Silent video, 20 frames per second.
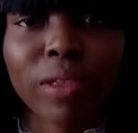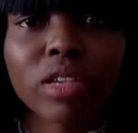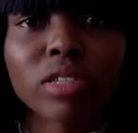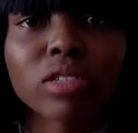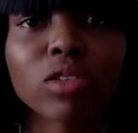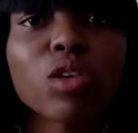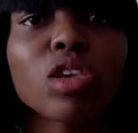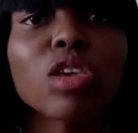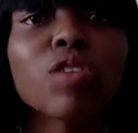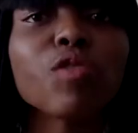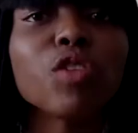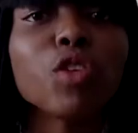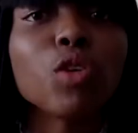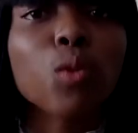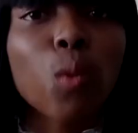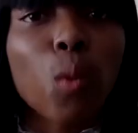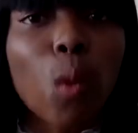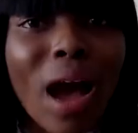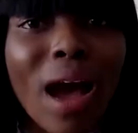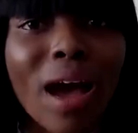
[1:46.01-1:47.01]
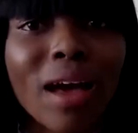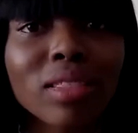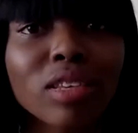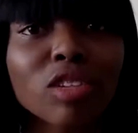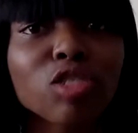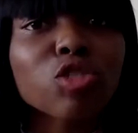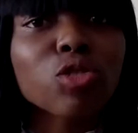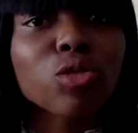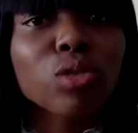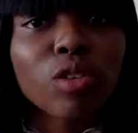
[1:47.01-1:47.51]
So if you are the
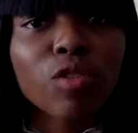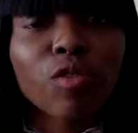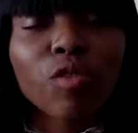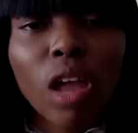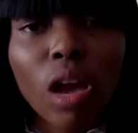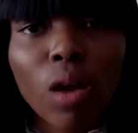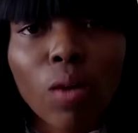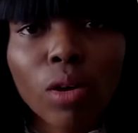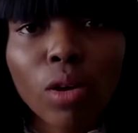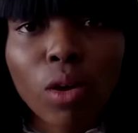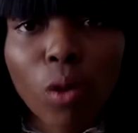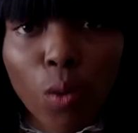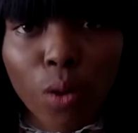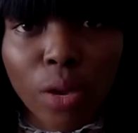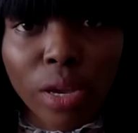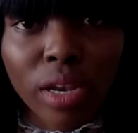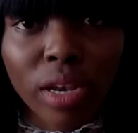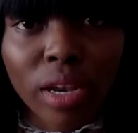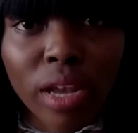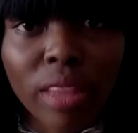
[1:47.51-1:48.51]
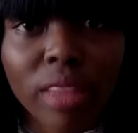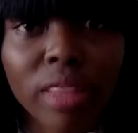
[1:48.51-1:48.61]
sugar flower queen,